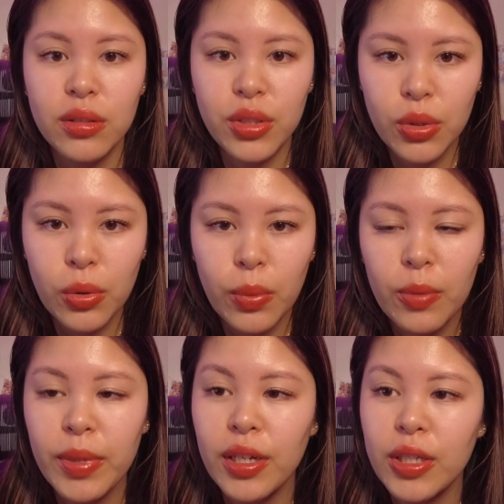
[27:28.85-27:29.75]
scoop,
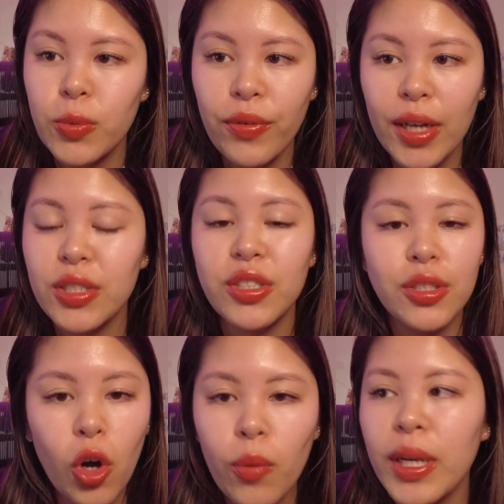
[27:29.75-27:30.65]
because we've had
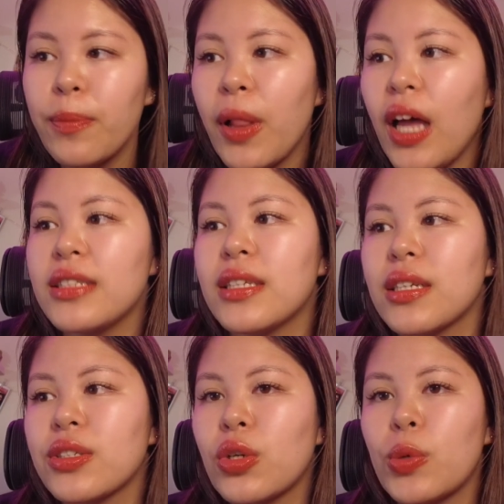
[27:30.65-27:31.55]
so many plastic
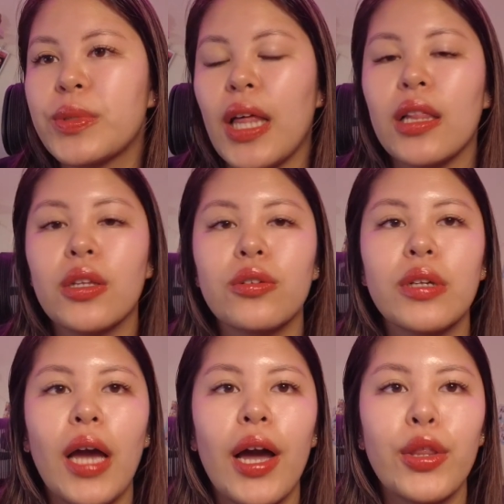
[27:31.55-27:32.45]
scoops that
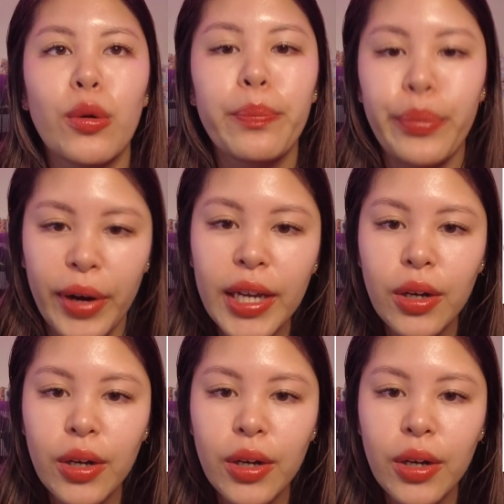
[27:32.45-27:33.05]
literally either break